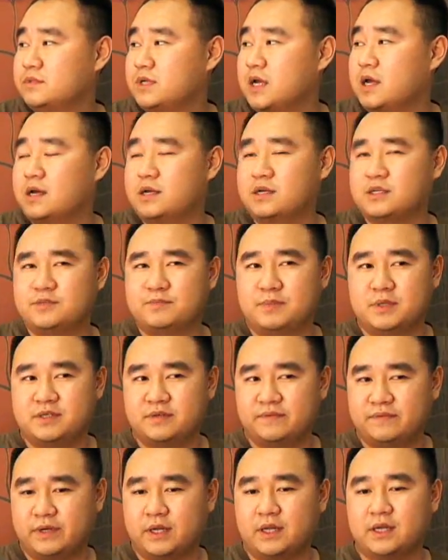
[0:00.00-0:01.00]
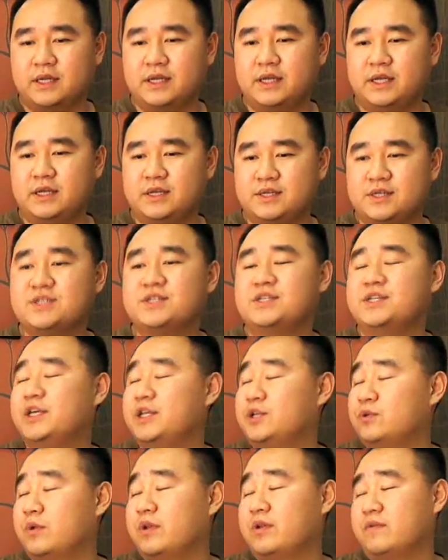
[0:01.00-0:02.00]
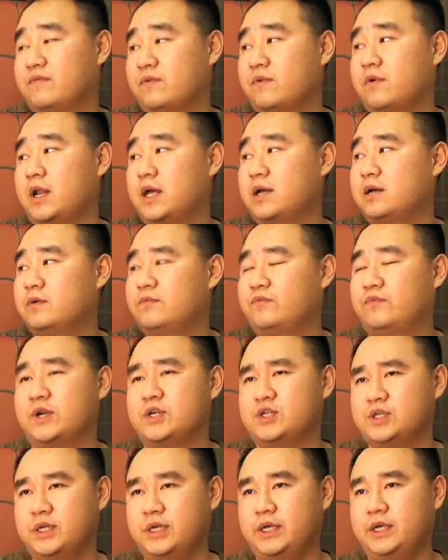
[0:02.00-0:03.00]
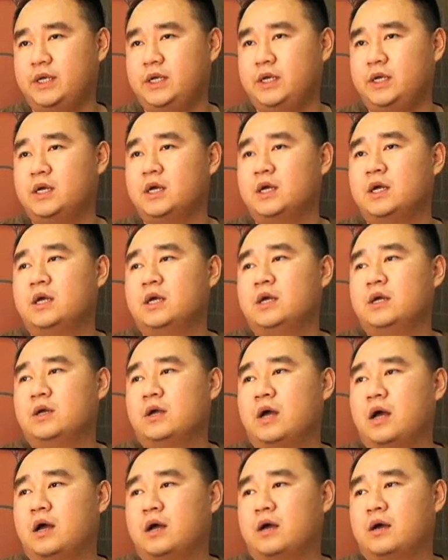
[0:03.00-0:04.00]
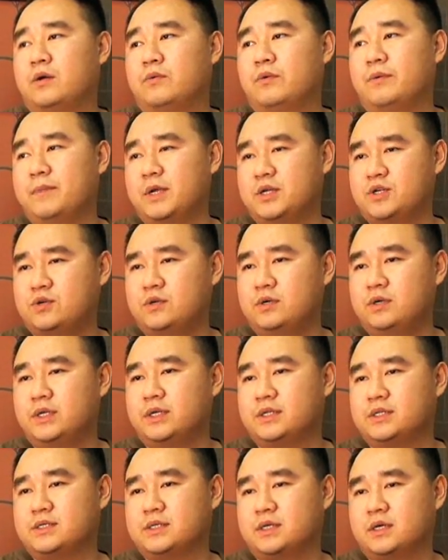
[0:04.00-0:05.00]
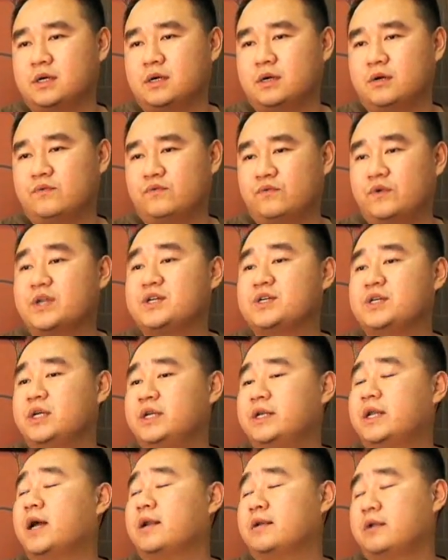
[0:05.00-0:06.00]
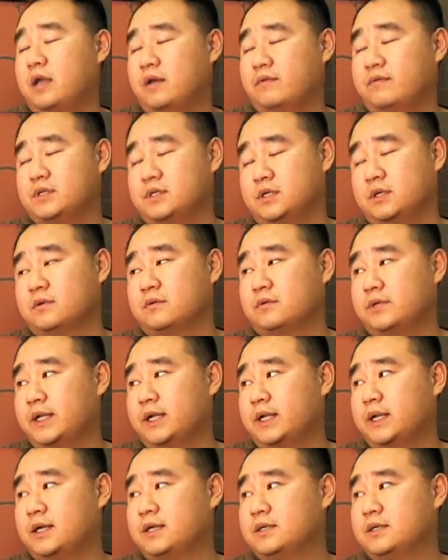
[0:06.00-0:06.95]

Uh, specifically just D24 Freshly, uh, we make sure it's uh, freshly done every single day